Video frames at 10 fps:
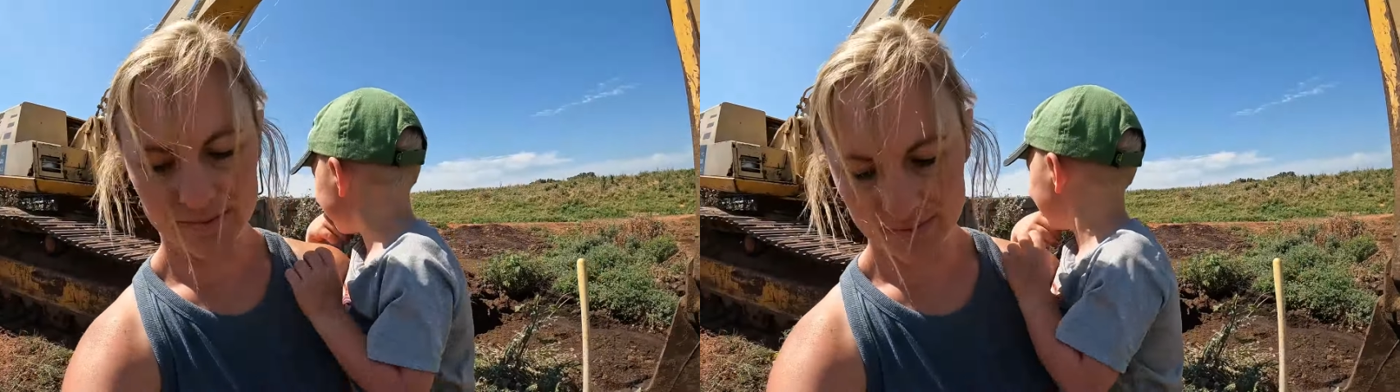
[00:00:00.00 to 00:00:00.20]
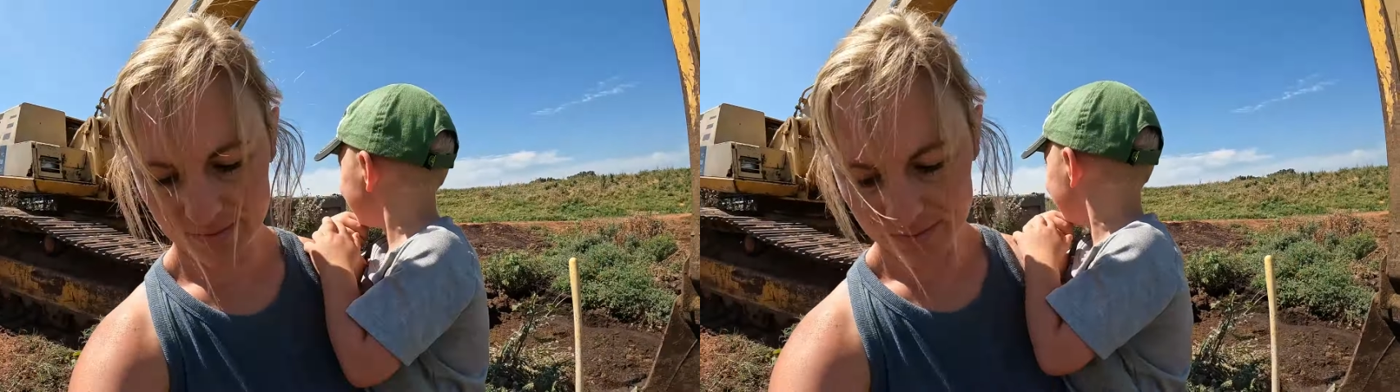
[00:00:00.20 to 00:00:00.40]

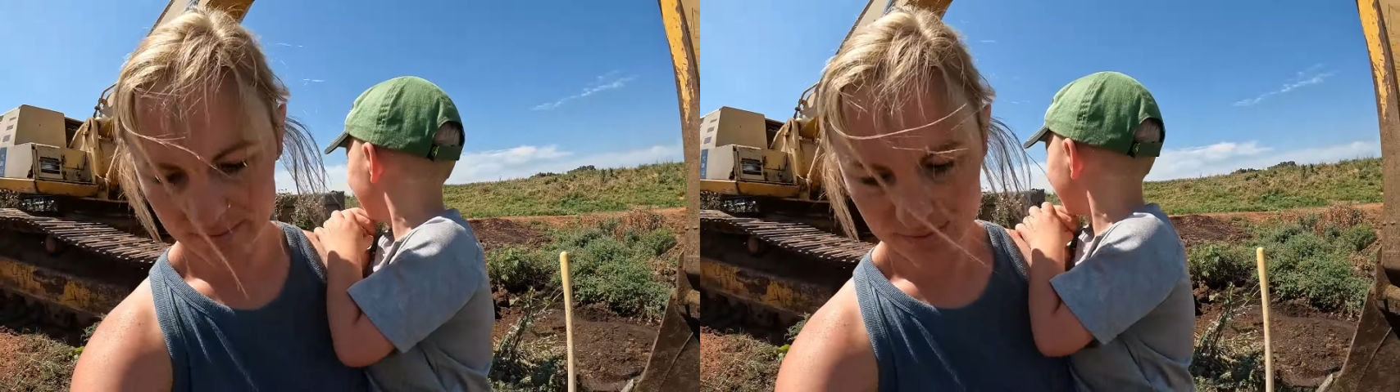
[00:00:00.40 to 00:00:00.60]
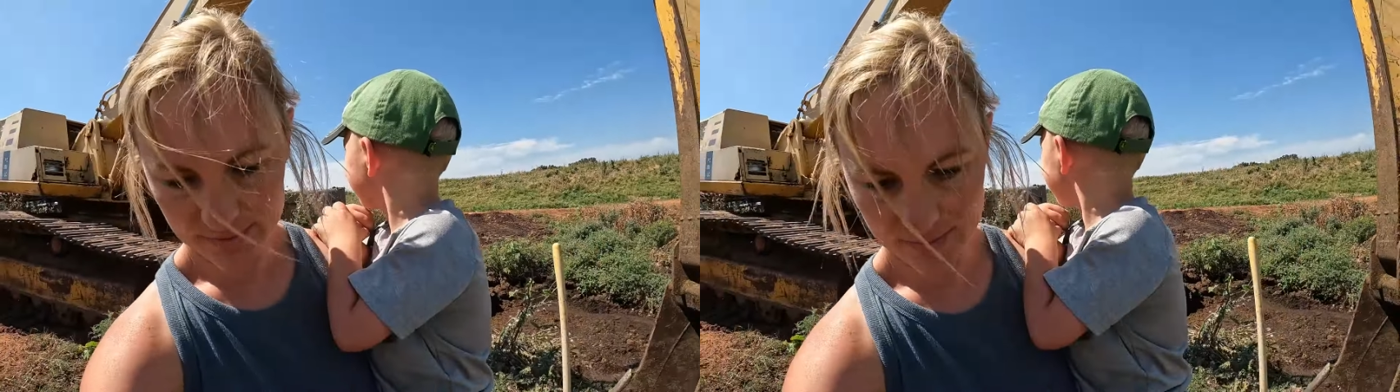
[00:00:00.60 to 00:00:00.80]
go
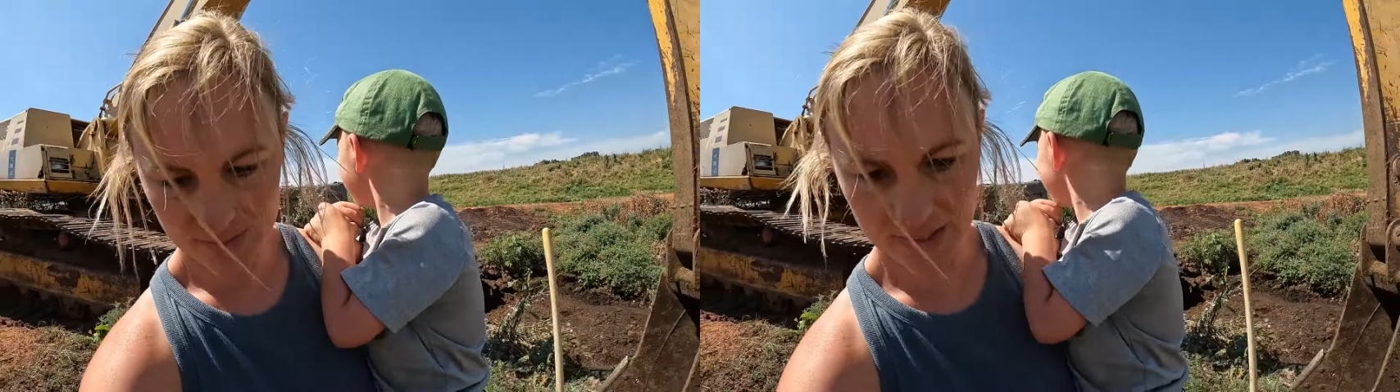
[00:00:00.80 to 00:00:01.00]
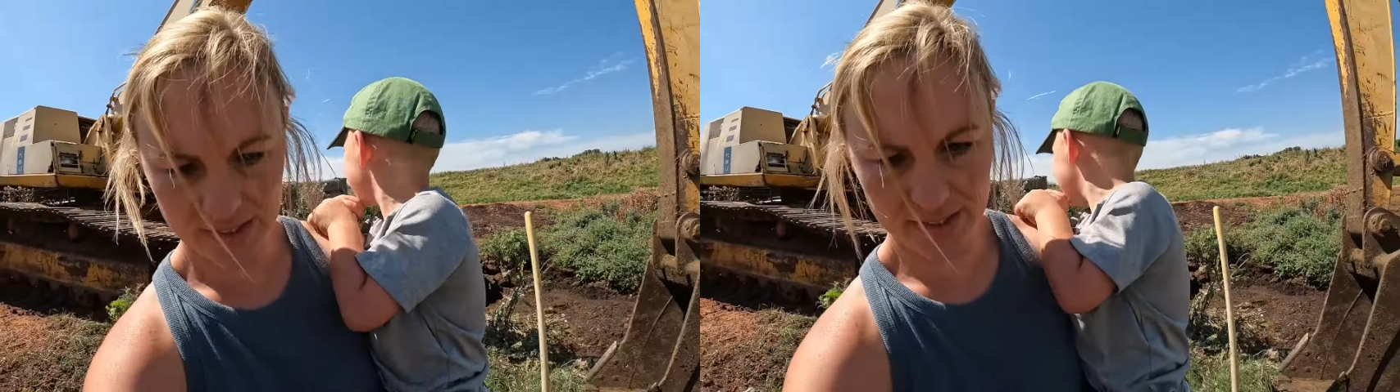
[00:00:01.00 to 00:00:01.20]

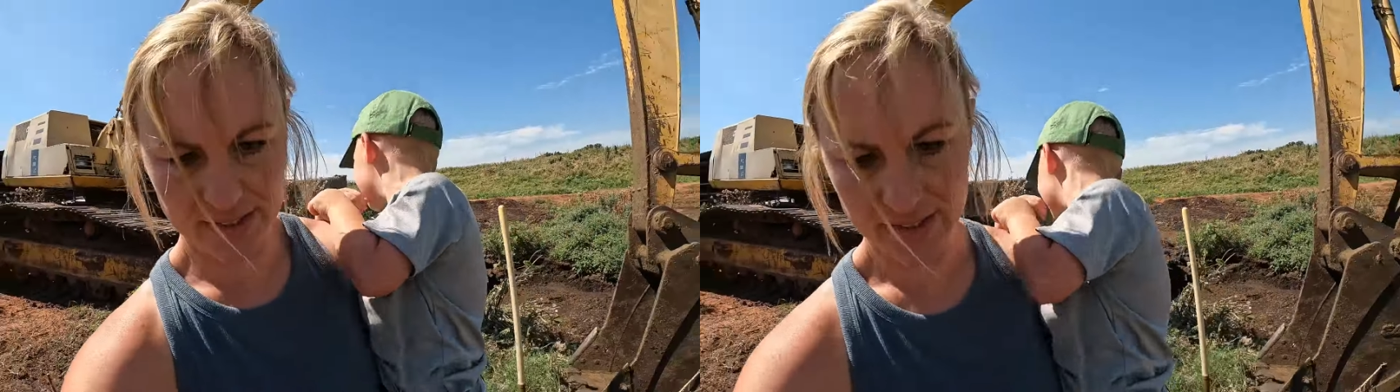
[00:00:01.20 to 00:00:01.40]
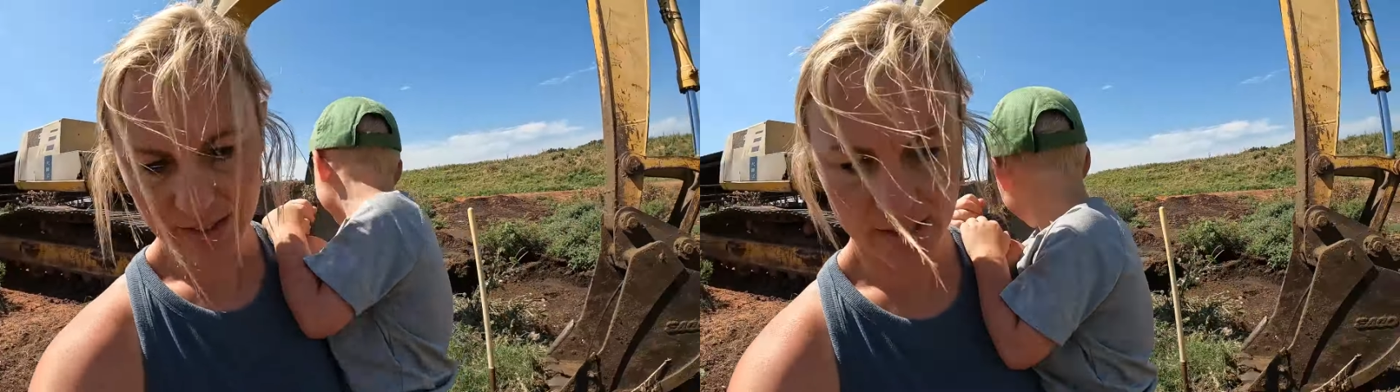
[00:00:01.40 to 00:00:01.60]

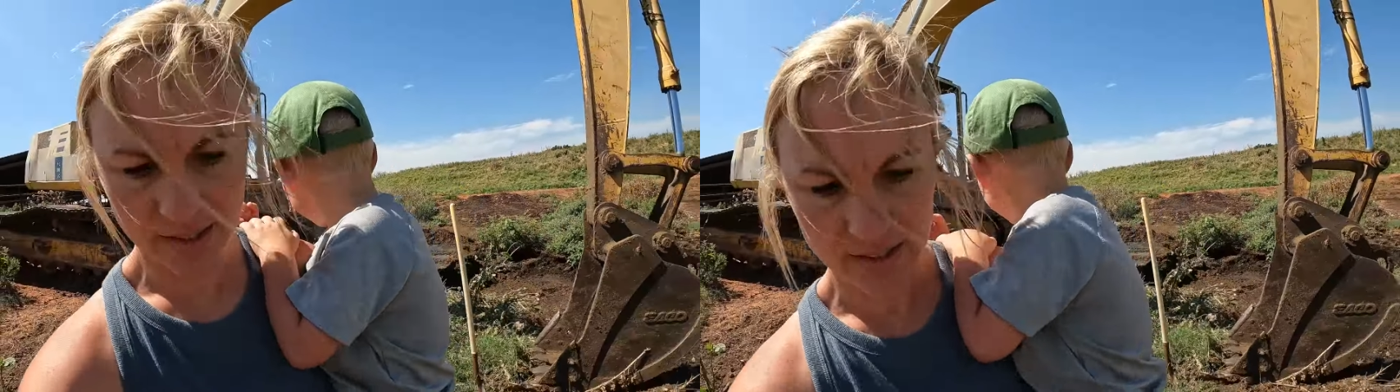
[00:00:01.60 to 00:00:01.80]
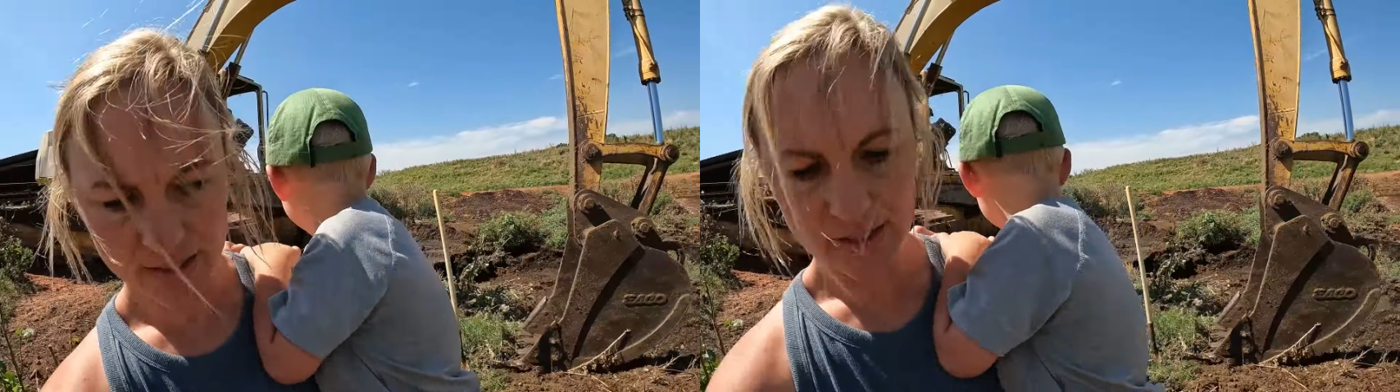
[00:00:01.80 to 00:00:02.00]
watching. See you
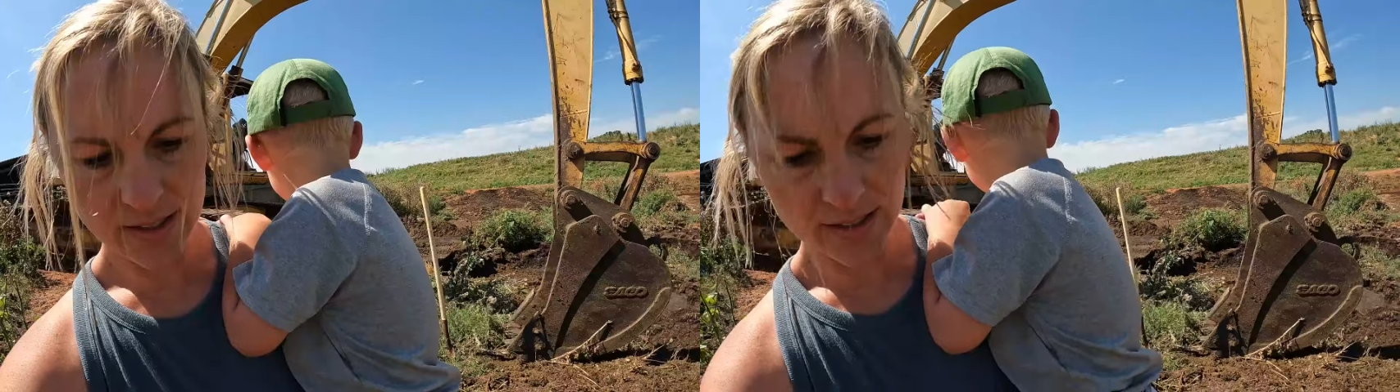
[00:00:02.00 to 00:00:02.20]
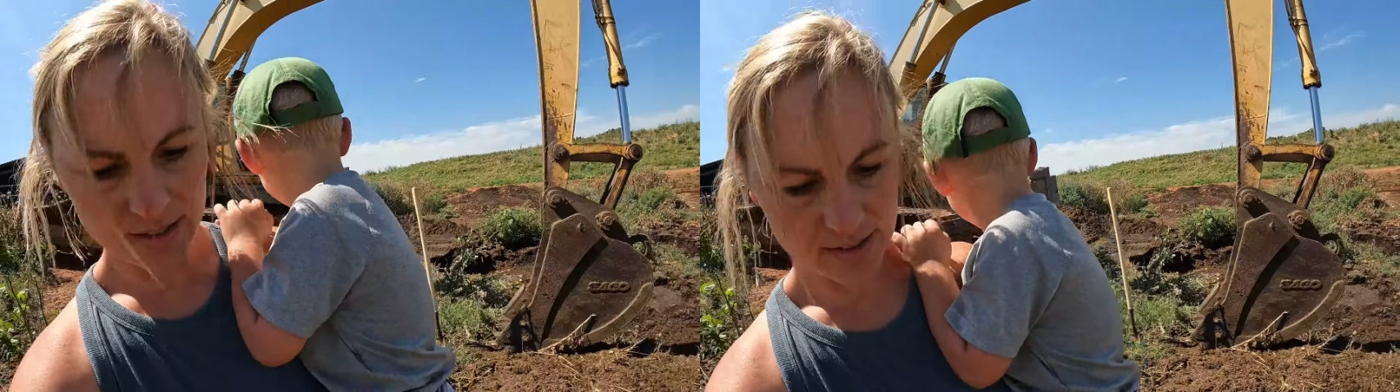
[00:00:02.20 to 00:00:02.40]
later,
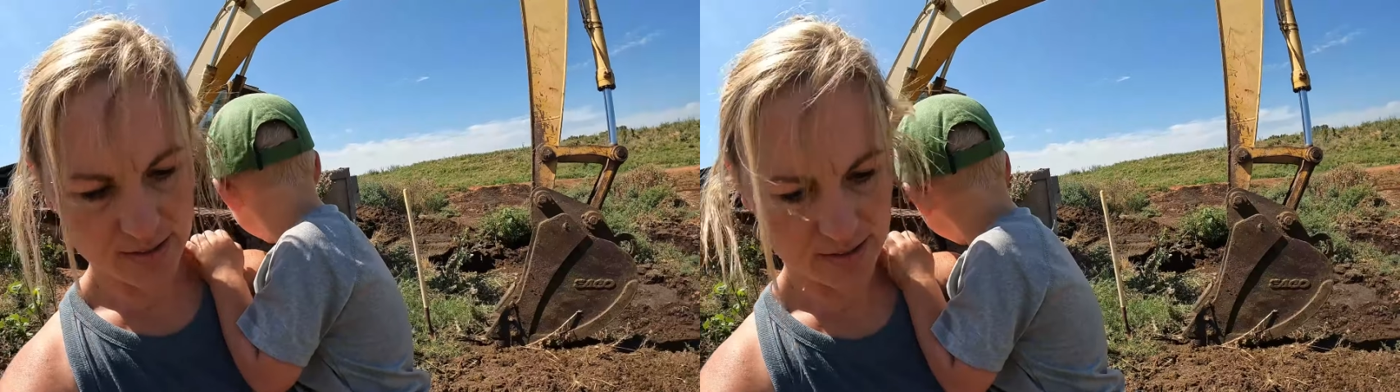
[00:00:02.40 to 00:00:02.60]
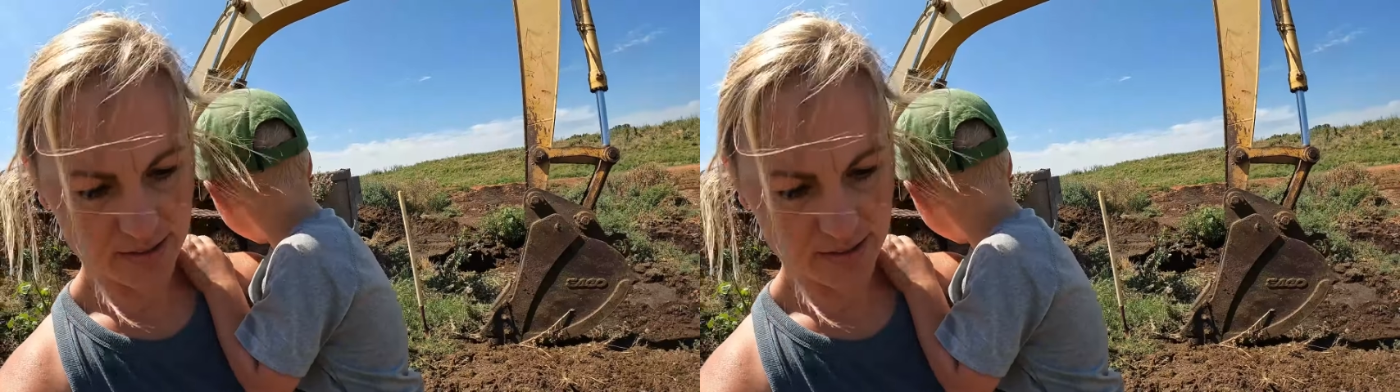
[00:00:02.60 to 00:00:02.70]
alligator.